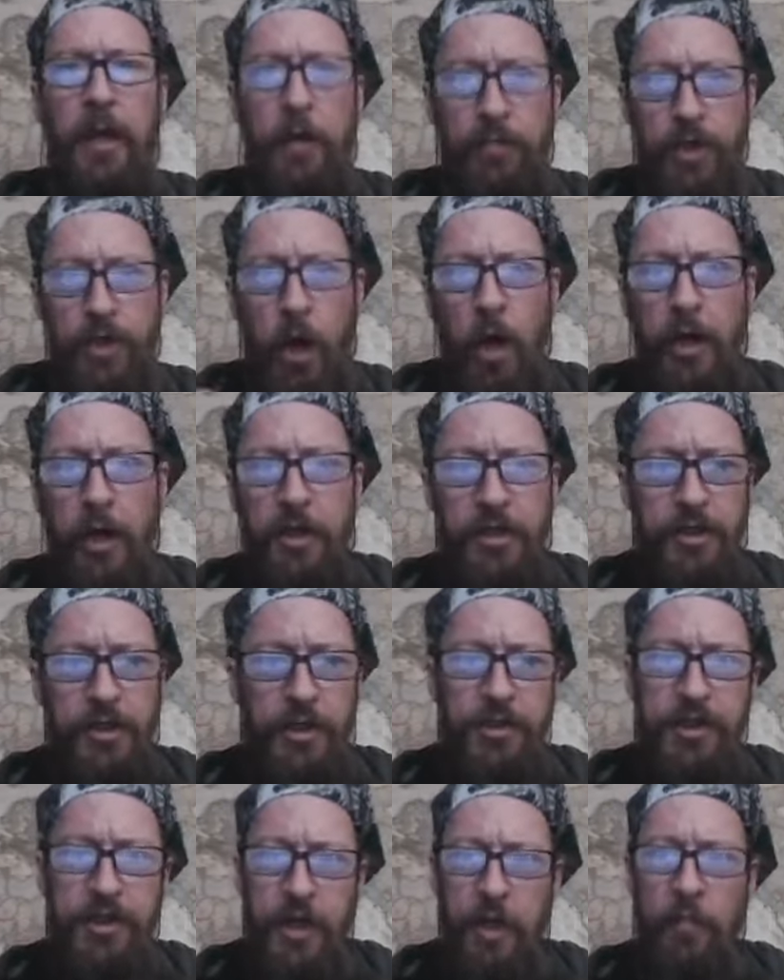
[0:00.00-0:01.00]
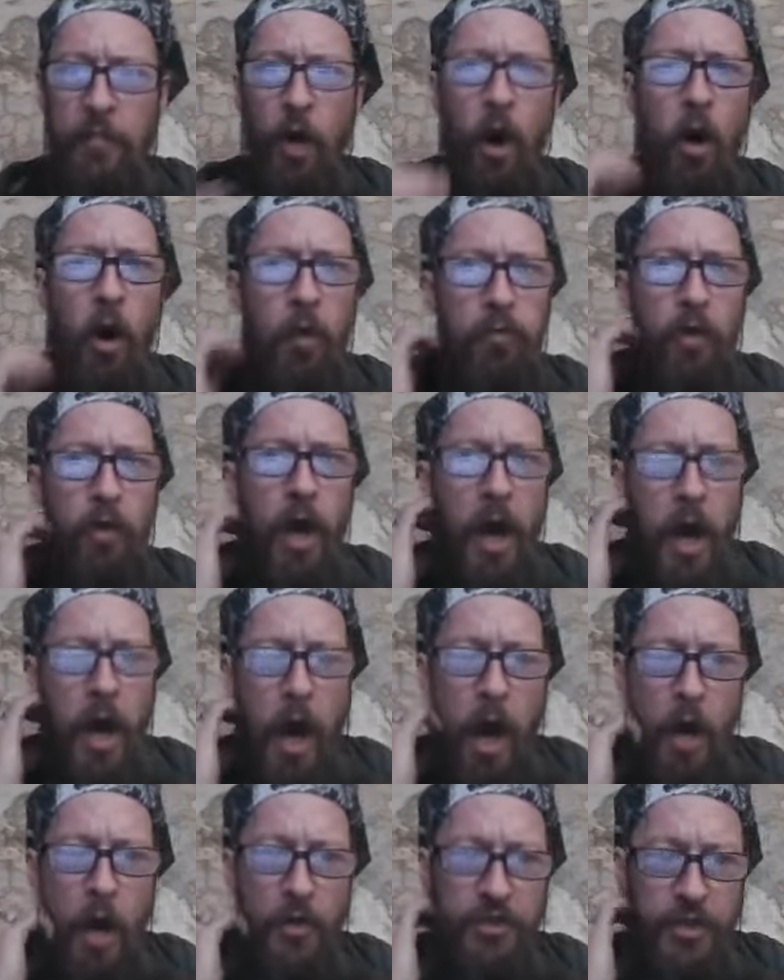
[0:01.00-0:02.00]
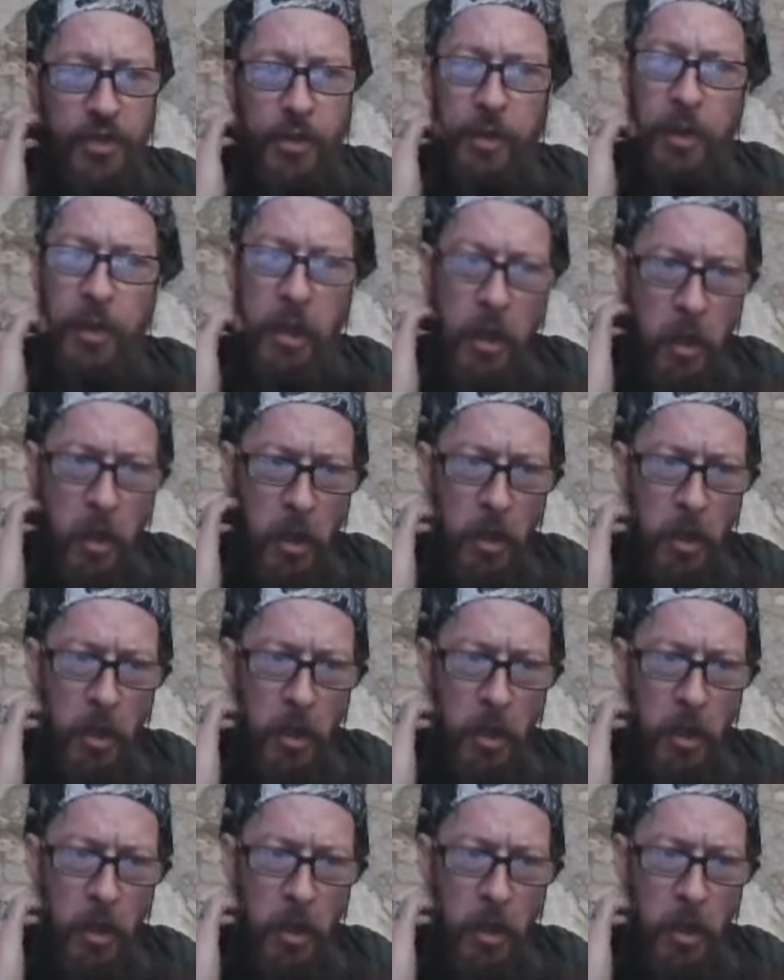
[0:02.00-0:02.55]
and I'm talking to Tim Holmreihausen,